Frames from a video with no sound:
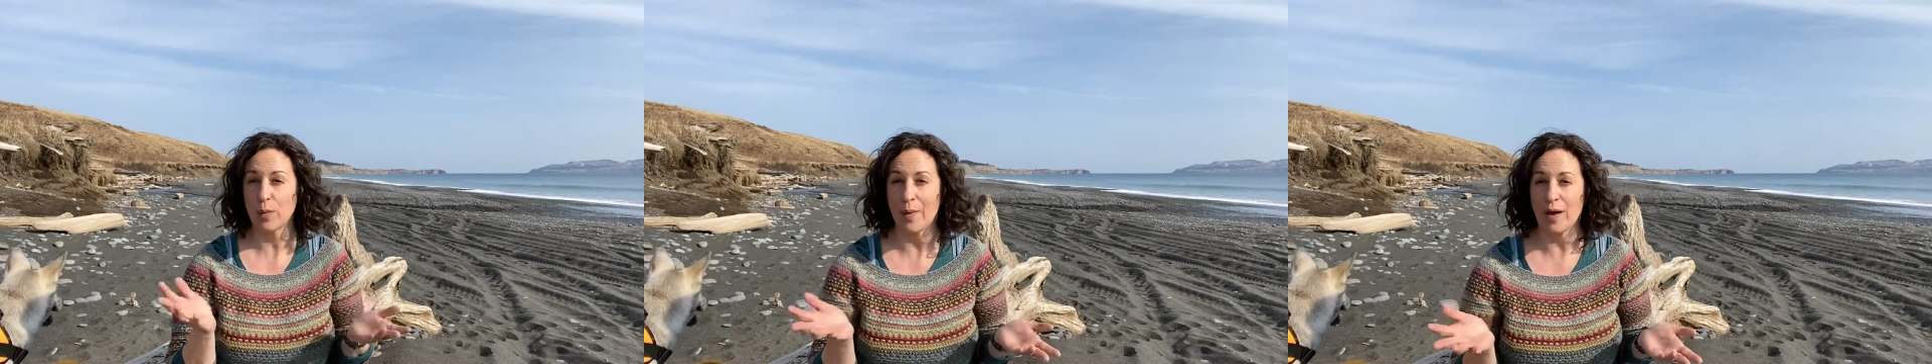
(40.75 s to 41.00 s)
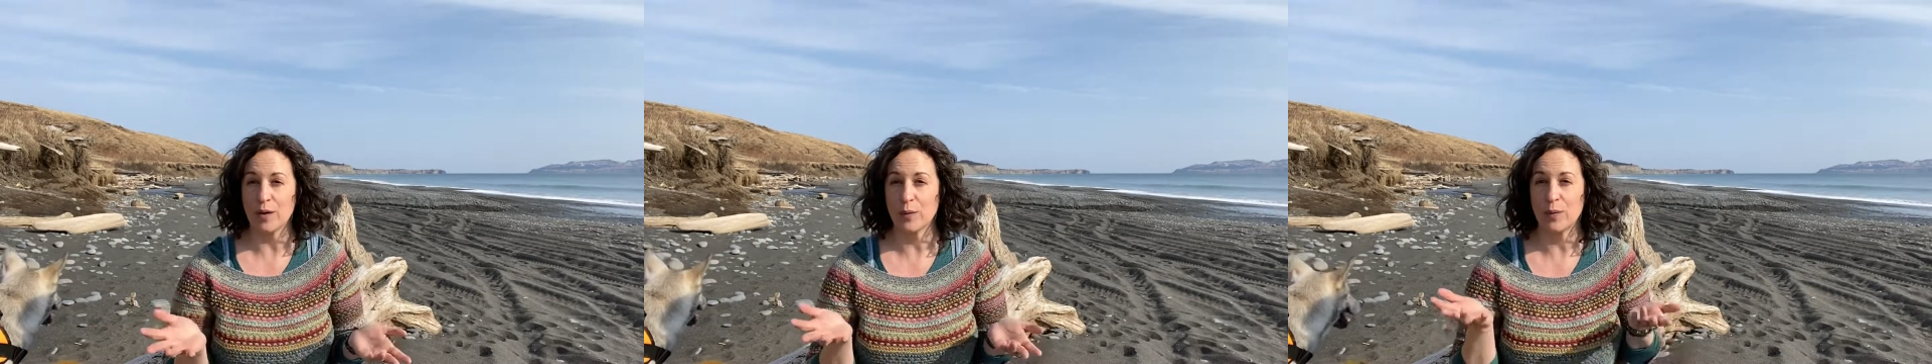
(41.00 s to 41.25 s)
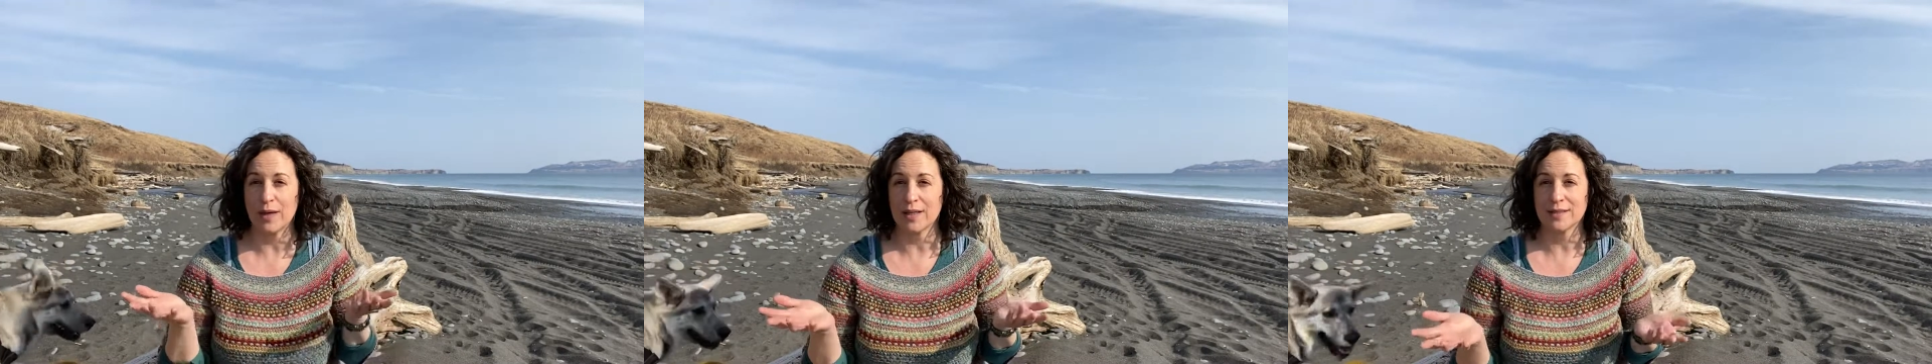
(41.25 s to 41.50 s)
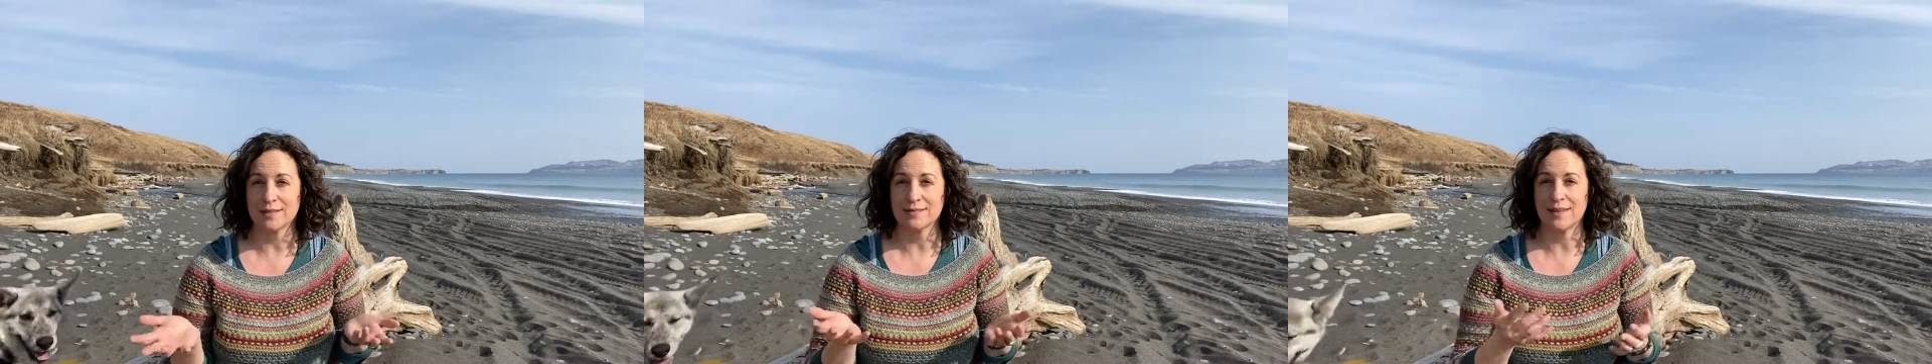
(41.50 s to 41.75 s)
matter what
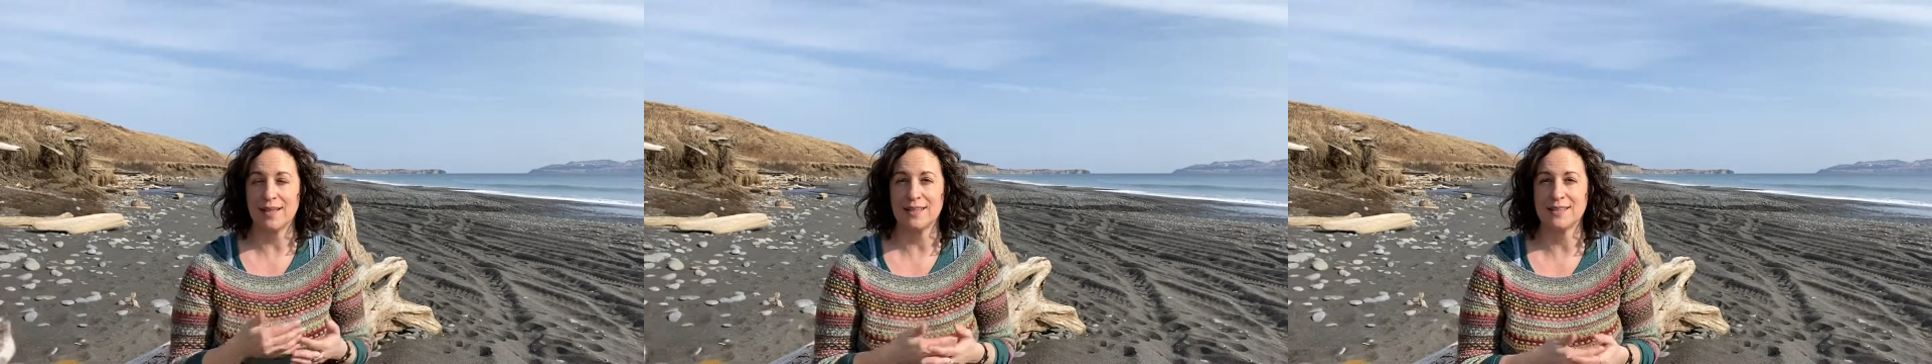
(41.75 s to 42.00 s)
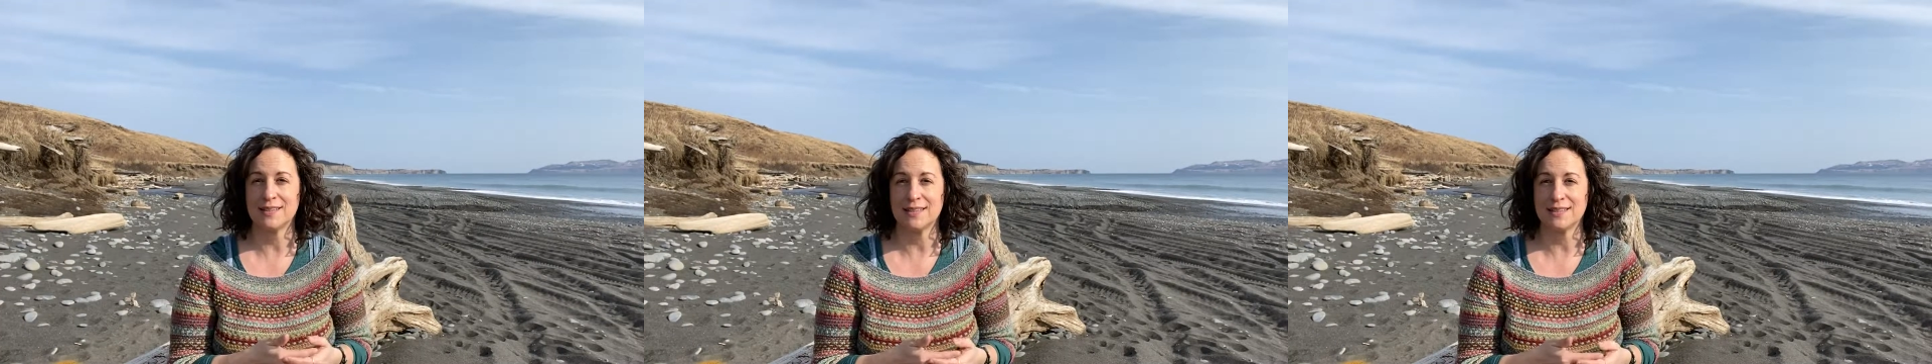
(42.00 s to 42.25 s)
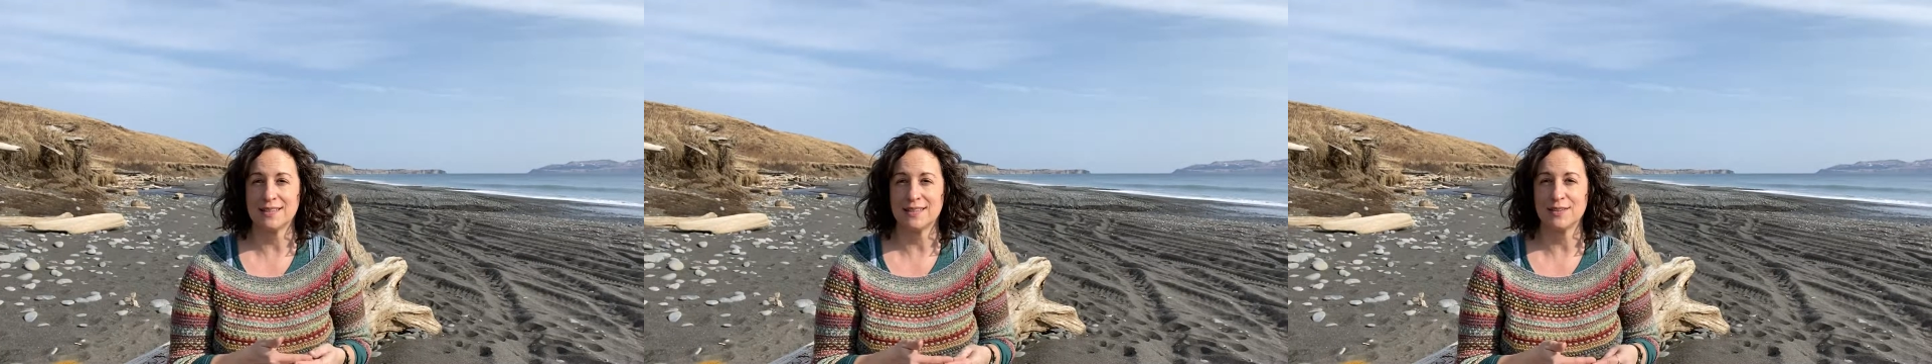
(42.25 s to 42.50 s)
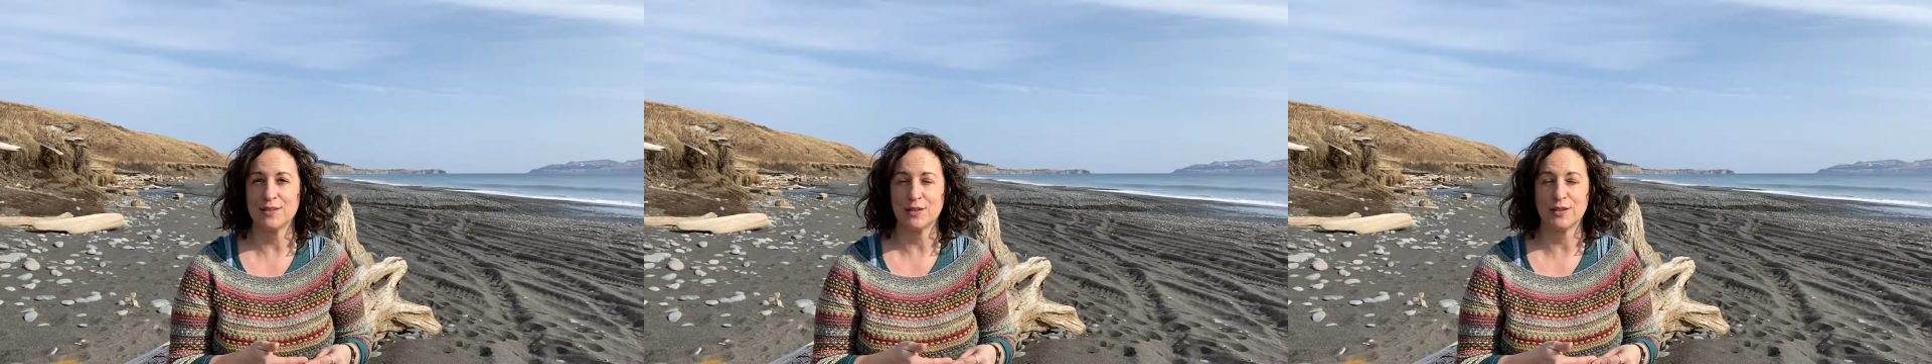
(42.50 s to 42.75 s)
kind of season
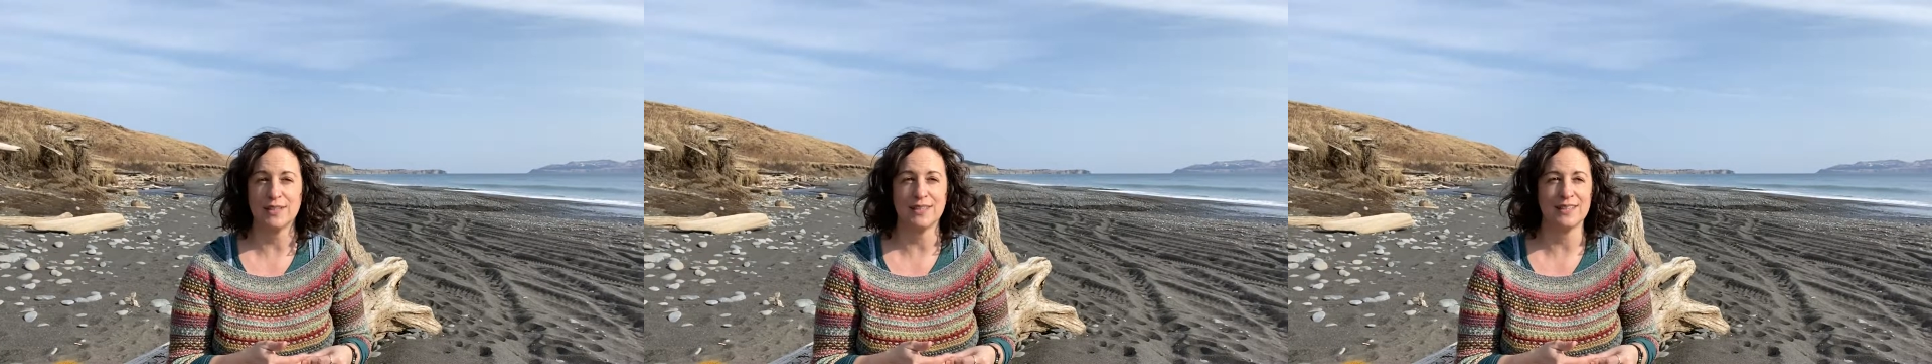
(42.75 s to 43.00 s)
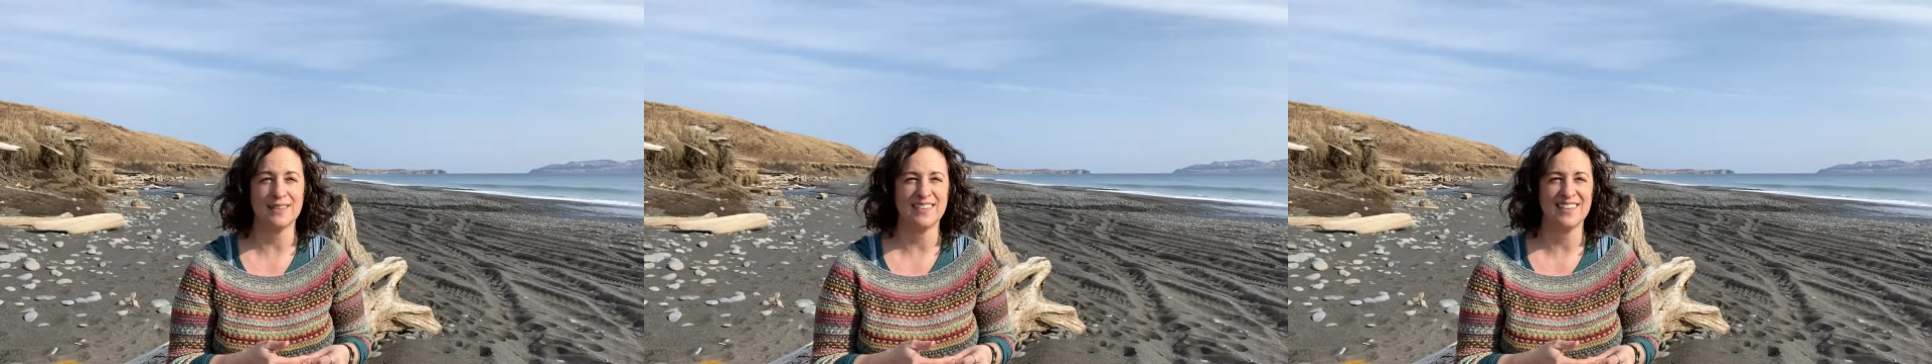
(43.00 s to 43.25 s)
you're in.